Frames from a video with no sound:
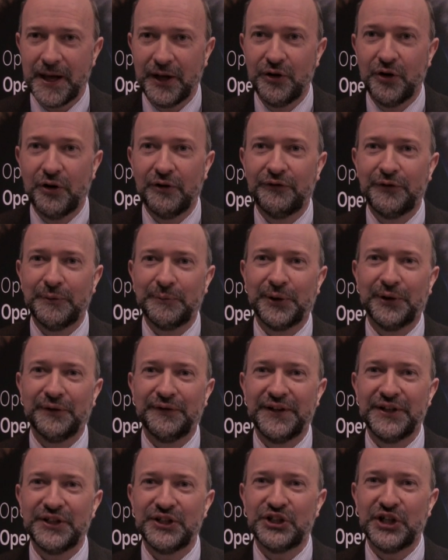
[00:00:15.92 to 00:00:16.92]

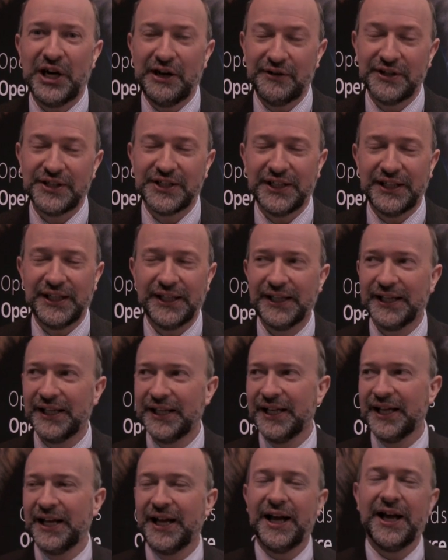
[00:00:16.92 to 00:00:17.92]
not-for-profit charity
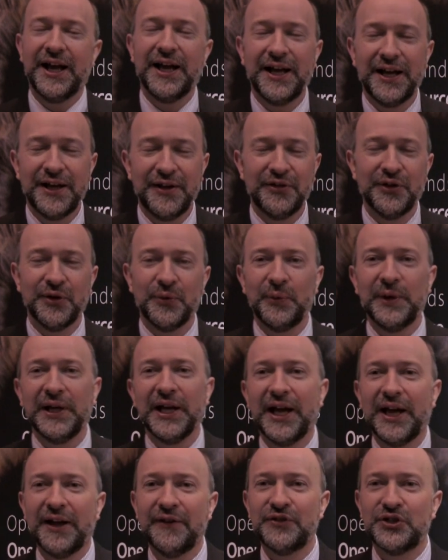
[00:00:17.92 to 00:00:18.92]
that we
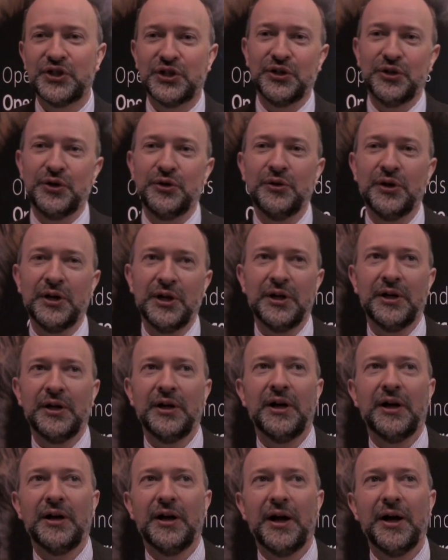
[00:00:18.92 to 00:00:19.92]
have to
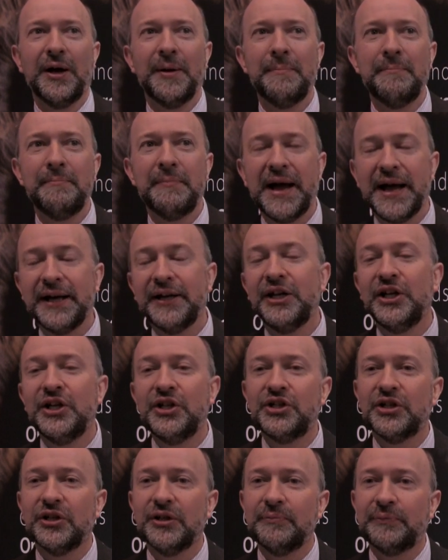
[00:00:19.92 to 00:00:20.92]

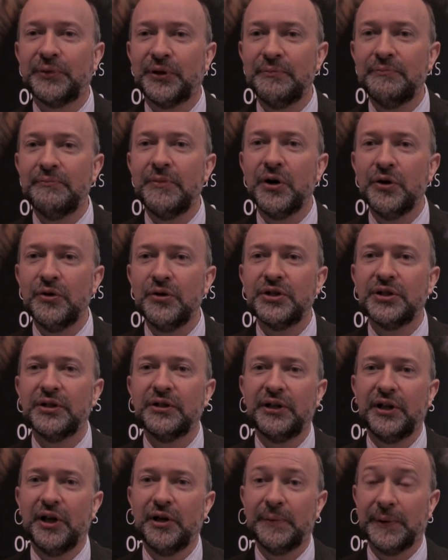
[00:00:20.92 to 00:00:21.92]
manage and promote
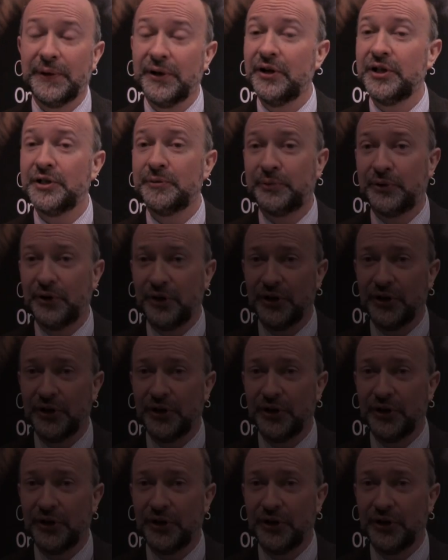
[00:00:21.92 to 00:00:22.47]
the OpenEyes